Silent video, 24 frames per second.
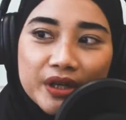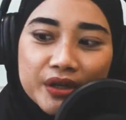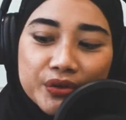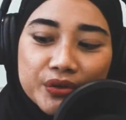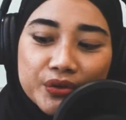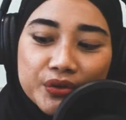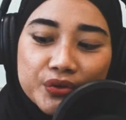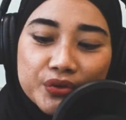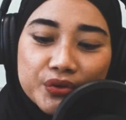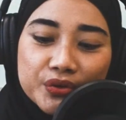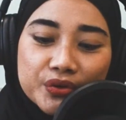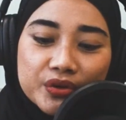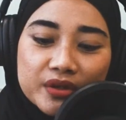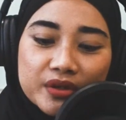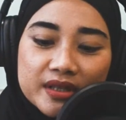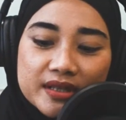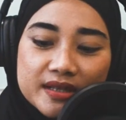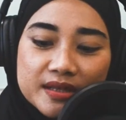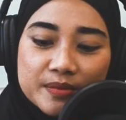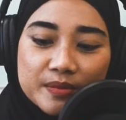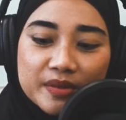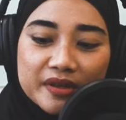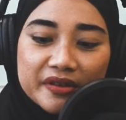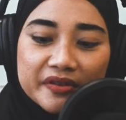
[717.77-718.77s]
know Nurul is a
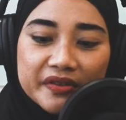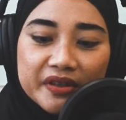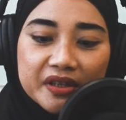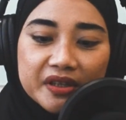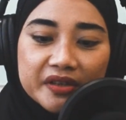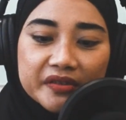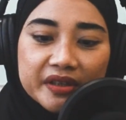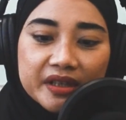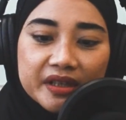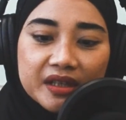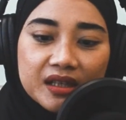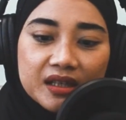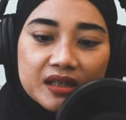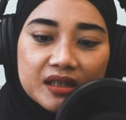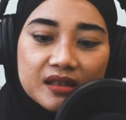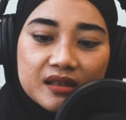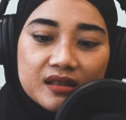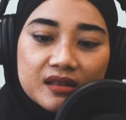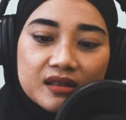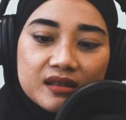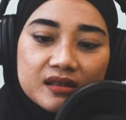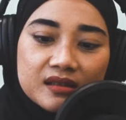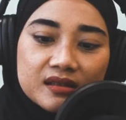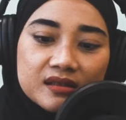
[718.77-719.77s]
big fan of Air
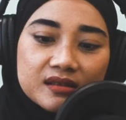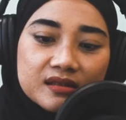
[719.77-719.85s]
Kartira.